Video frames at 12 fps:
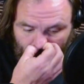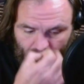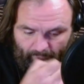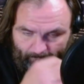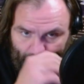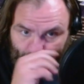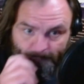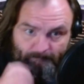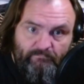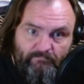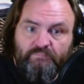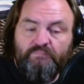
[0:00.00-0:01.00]

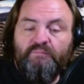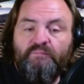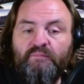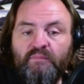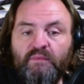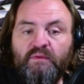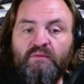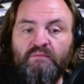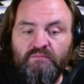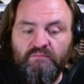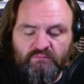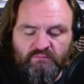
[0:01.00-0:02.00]

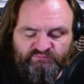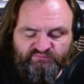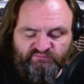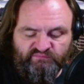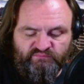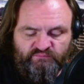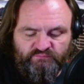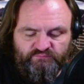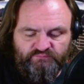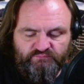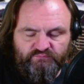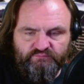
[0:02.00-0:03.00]

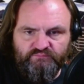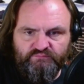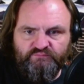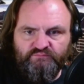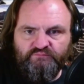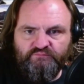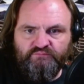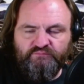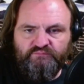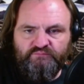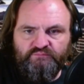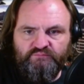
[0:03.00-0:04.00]

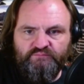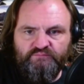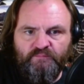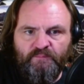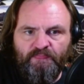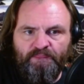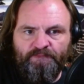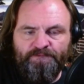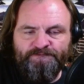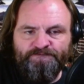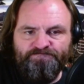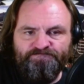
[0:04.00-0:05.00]

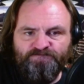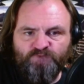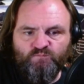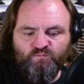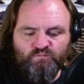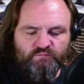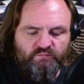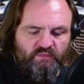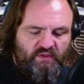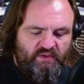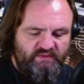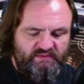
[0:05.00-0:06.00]
This person isn't speaking.